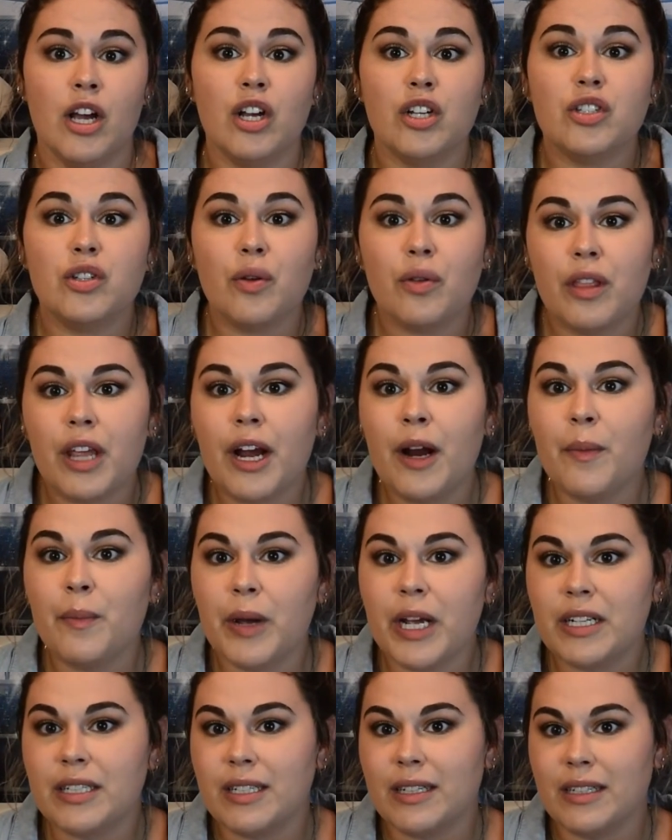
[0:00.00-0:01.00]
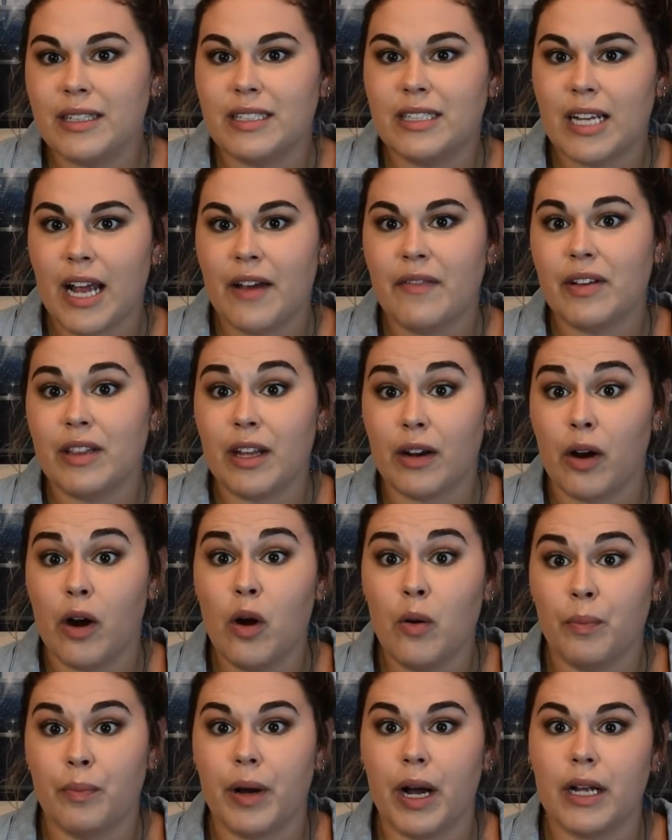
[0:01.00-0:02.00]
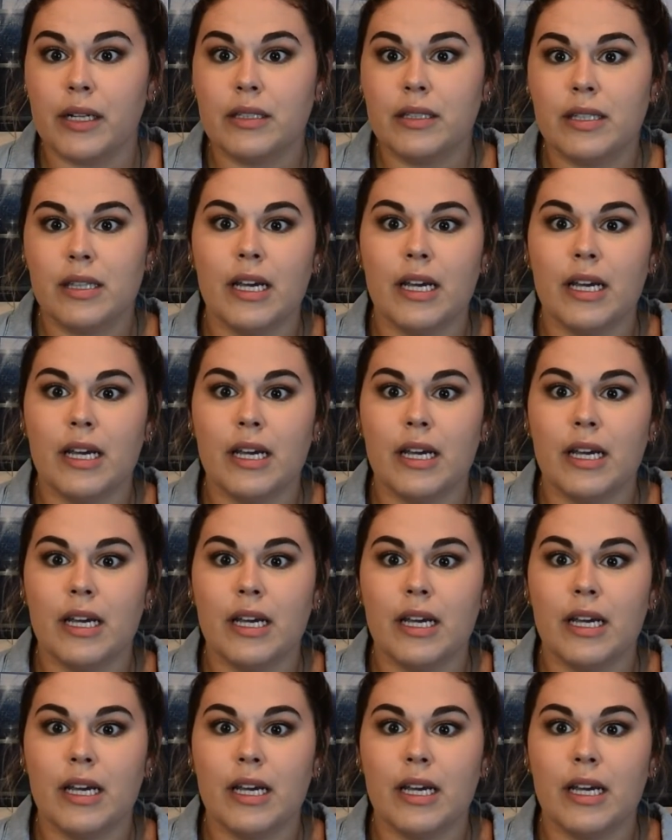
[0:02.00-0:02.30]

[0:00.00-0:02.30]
So they're basically saving their own butts.